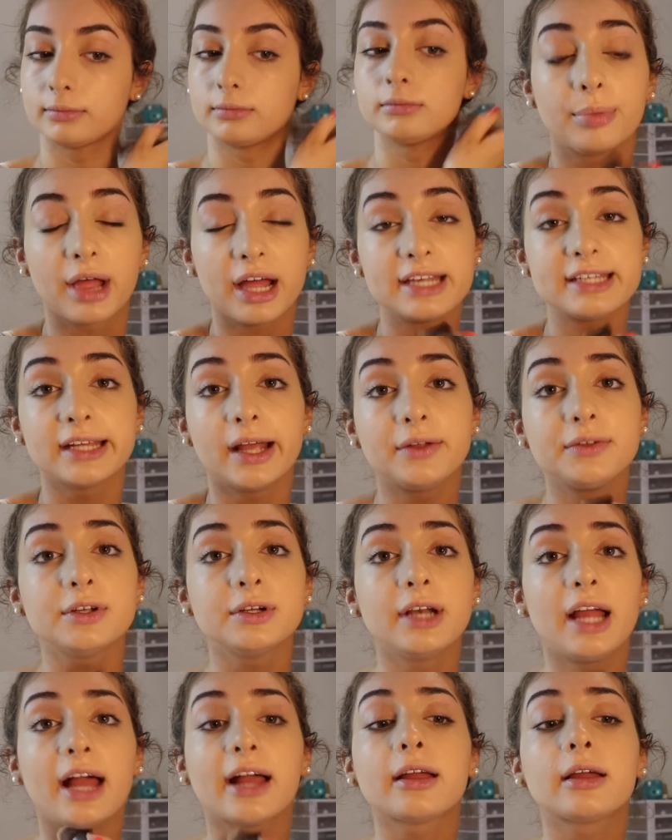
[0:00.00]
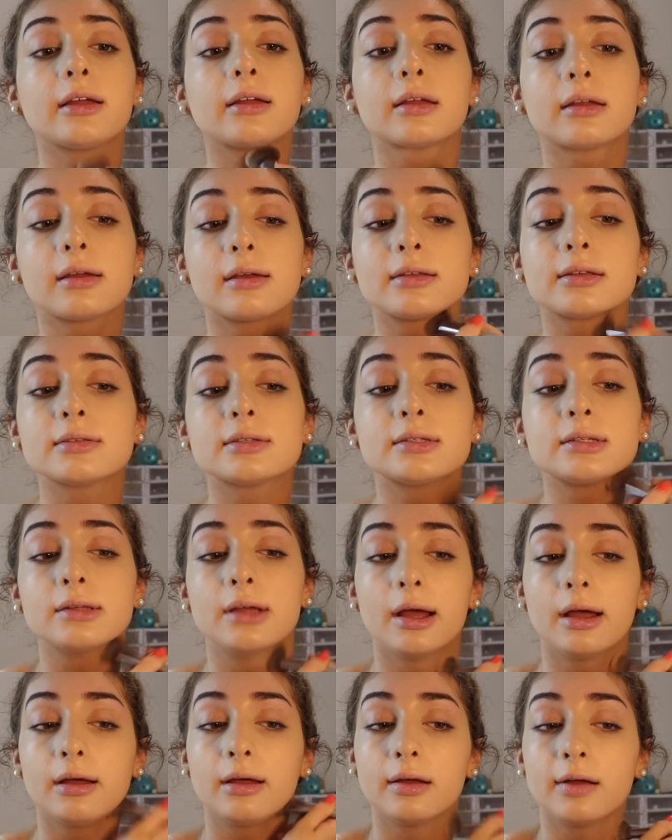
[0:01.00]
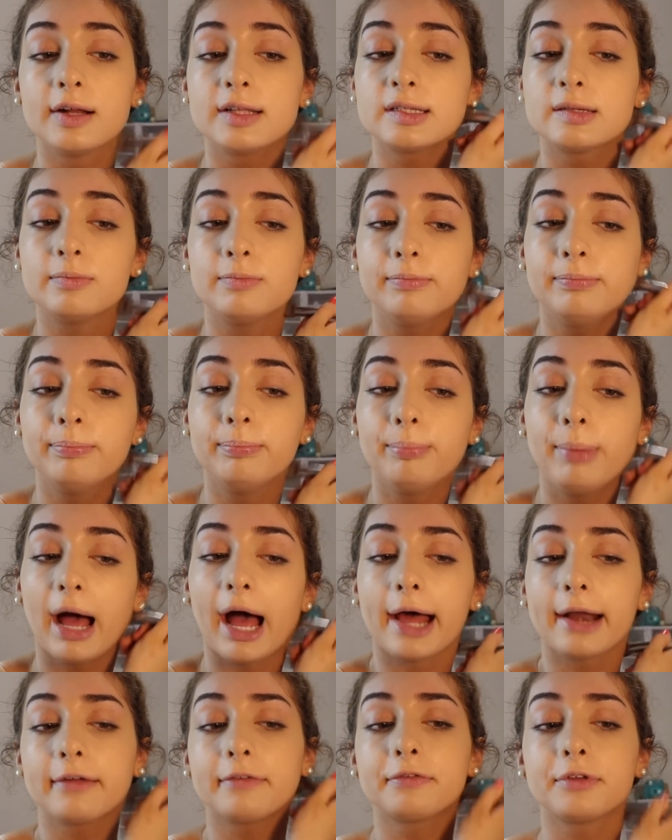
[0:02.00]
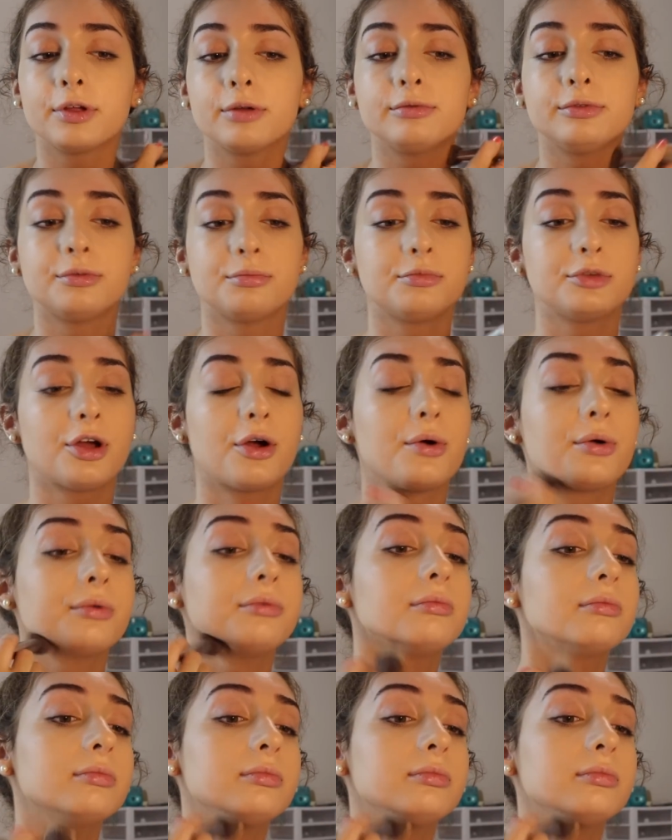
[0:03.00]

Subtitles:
Blend down your neck because it's bad if you don't.